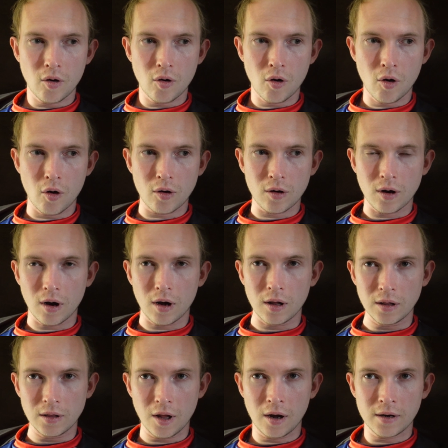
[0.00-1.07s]
hook a
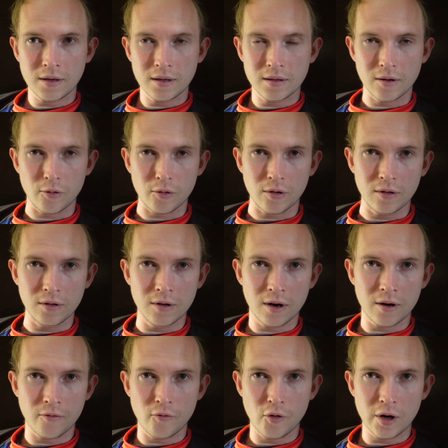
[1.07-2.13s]
lot, there's a
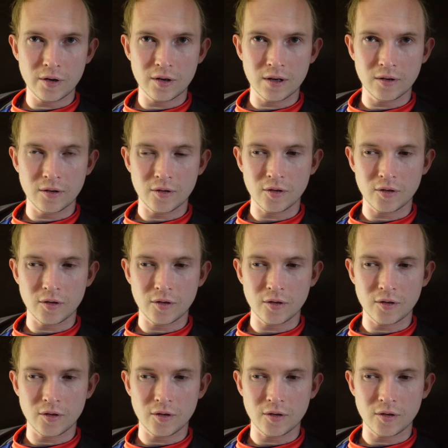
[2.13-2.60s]
lot of friction,